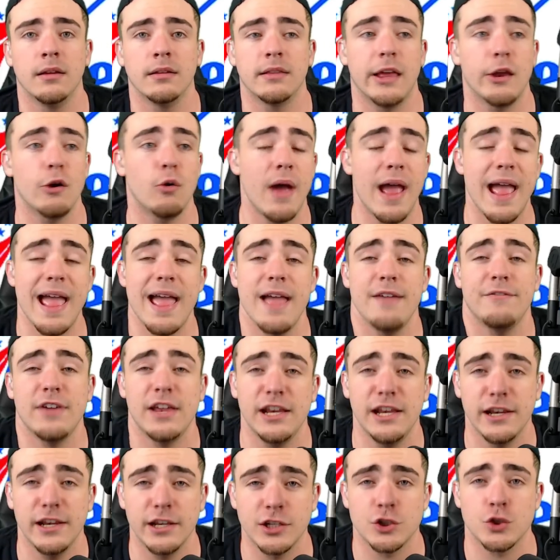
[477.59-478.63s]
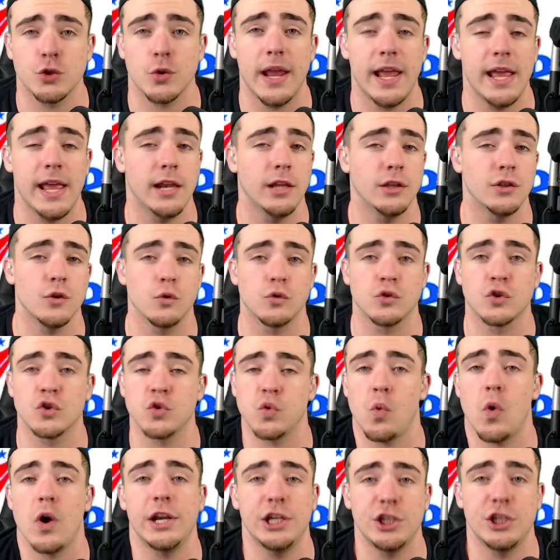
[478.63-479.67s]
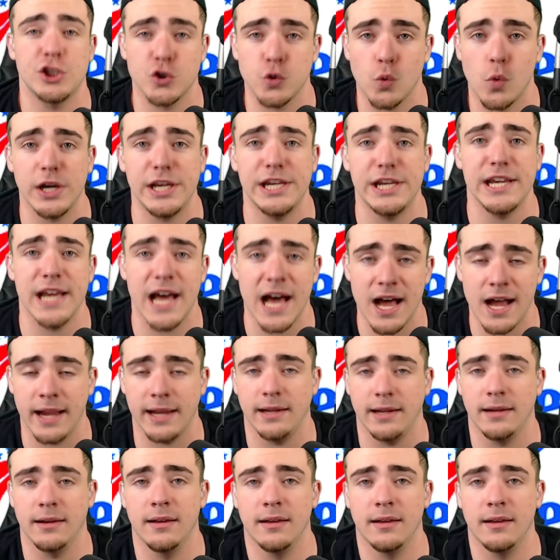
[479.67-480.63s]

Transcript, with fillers: They don't have any to trade until 2029.